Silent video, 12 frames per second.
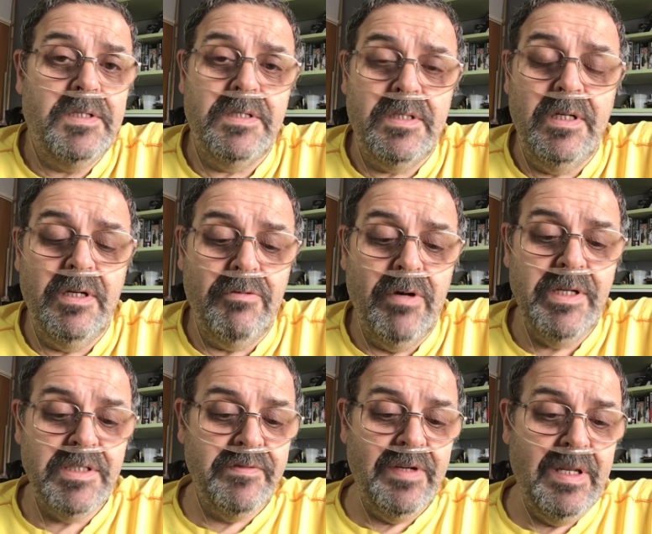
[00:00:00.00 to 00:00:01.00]
I say, a great
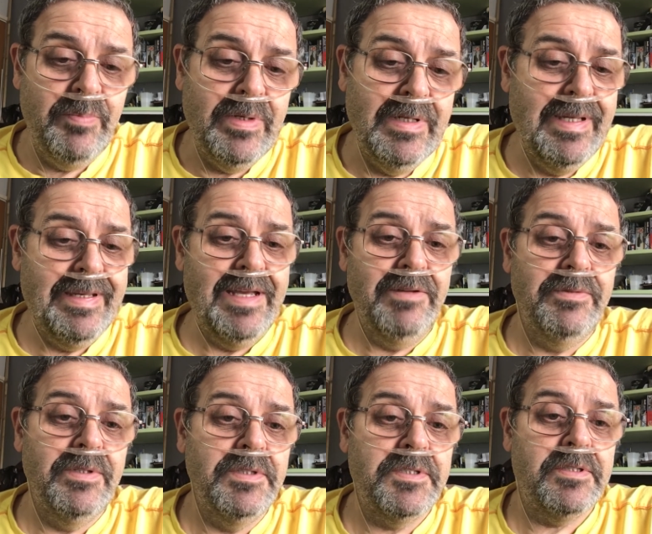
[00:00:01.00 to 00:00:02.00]
developing layout
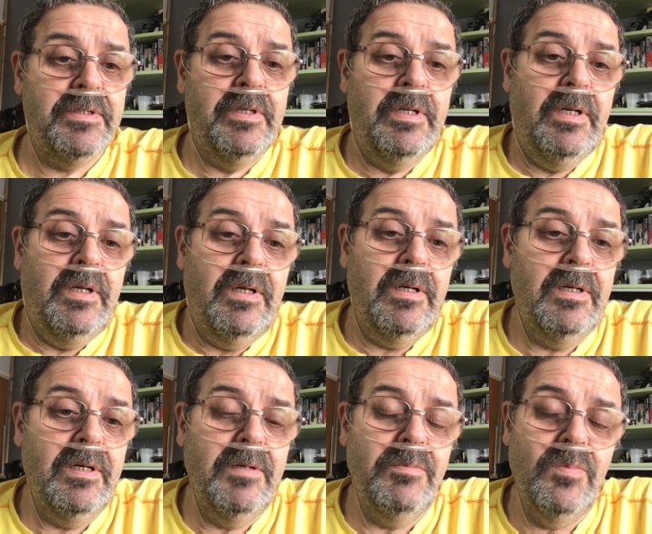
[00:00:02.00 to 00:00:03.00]
that's
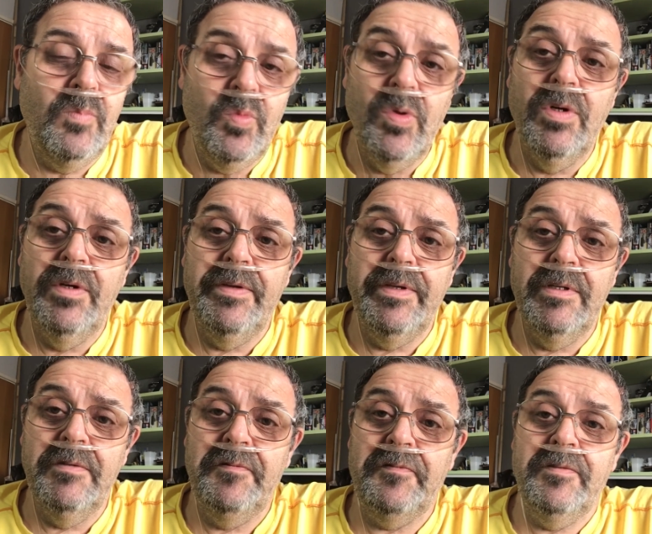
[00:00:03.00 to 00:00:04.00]
worthy
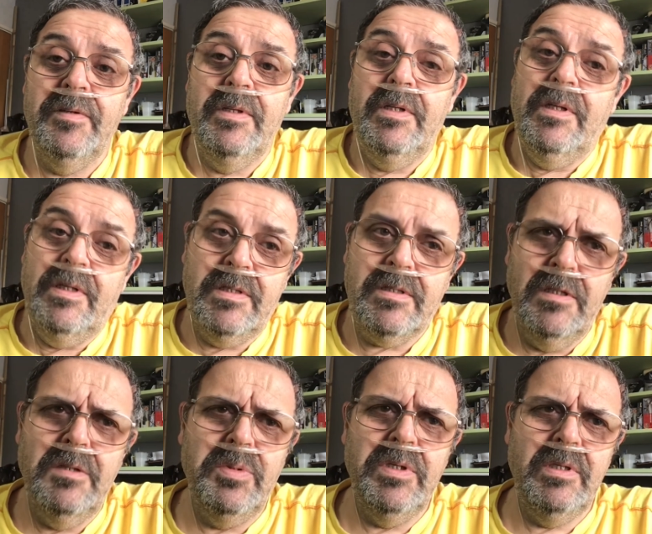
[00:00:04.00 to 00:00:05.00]
of. It's going
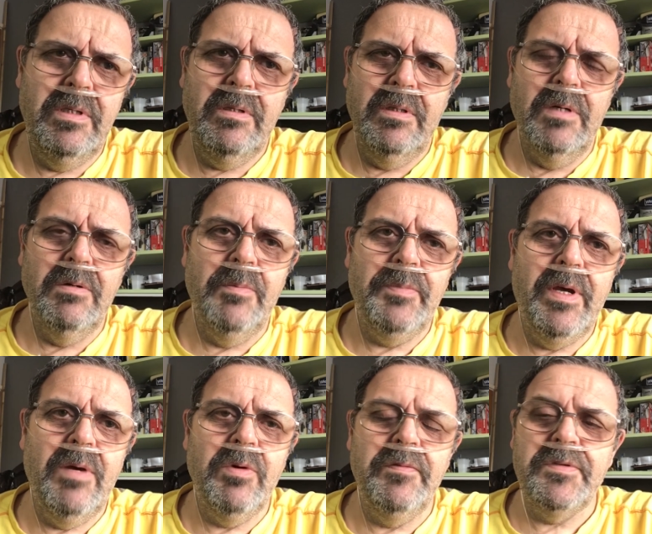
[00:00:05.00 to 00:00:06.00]
to be up
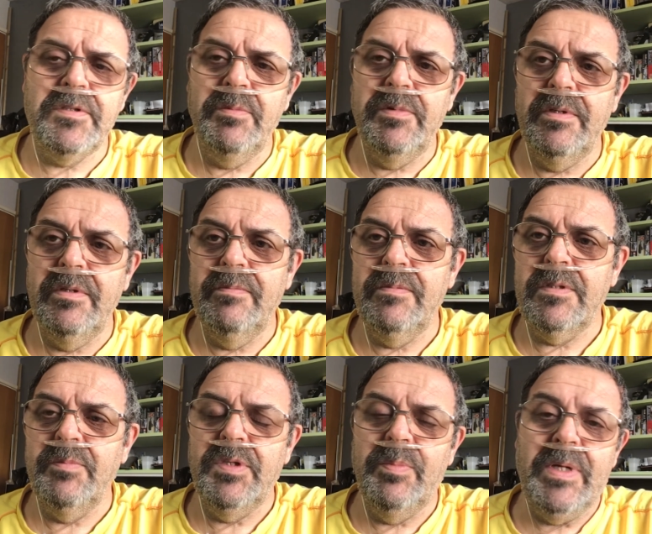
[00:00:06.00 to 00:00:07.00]
there with some of
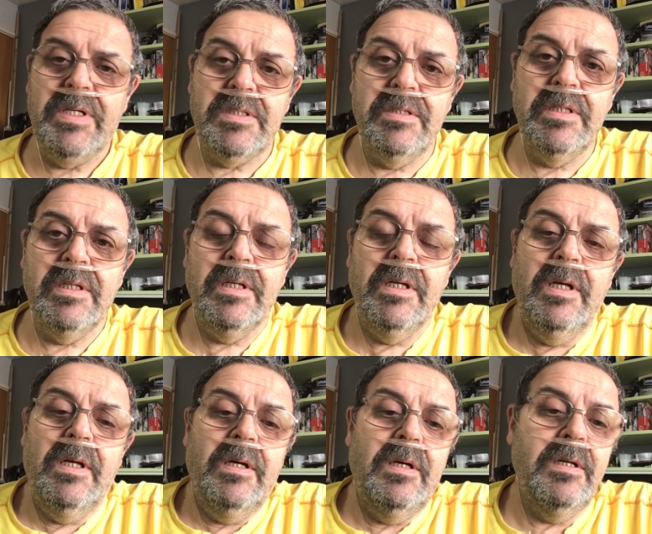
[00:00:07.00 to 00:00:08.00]
the best, I
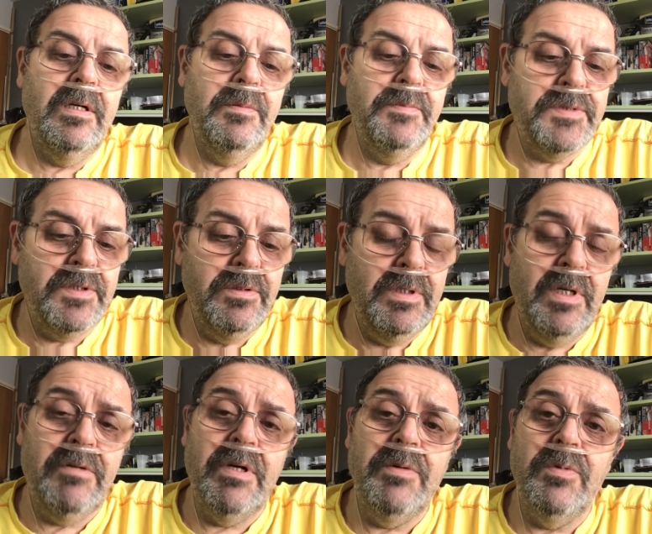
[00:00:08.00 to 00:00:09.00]
think. So yeah,
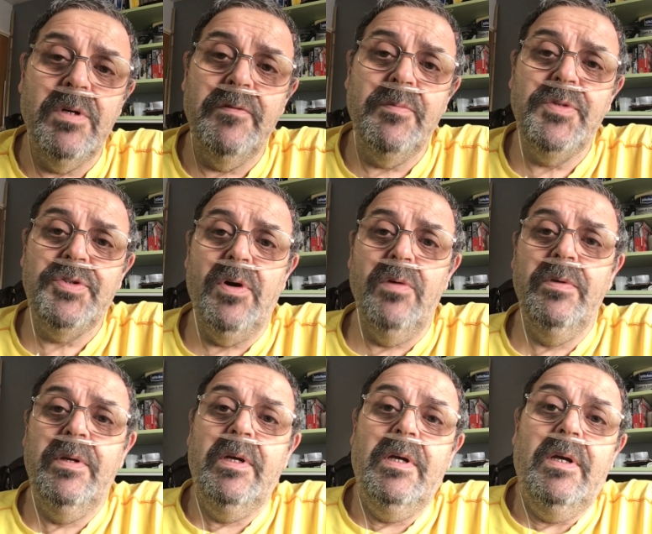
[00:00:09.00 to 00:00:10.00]
great work from John.
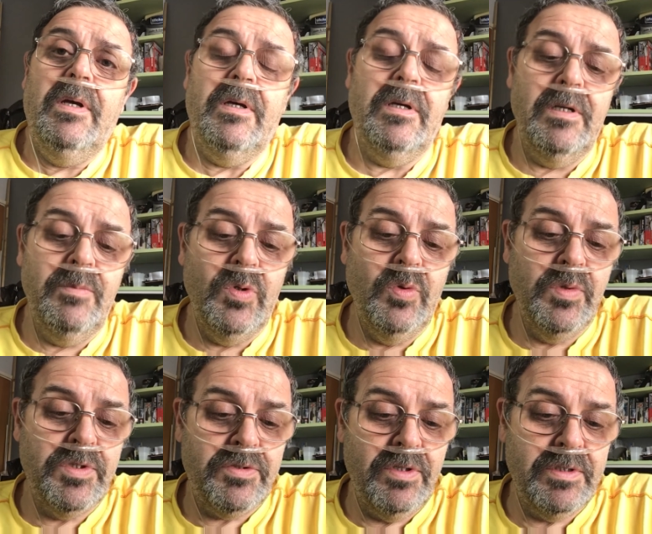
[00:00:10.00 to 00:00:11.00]
Always
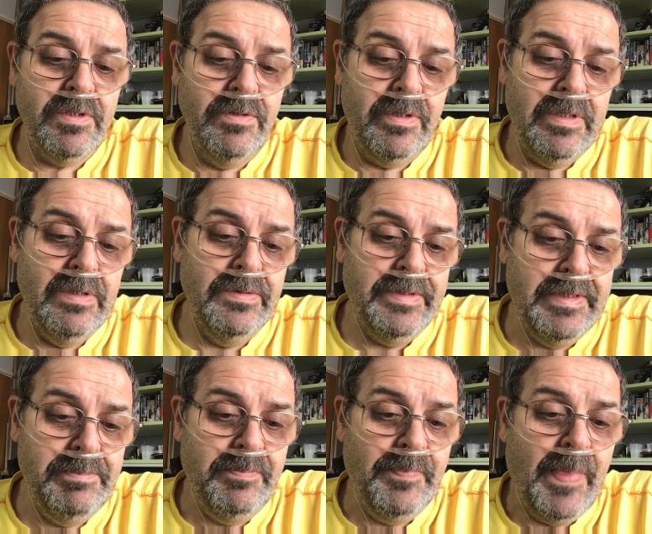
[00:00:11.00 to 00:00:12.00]
try to look in on him.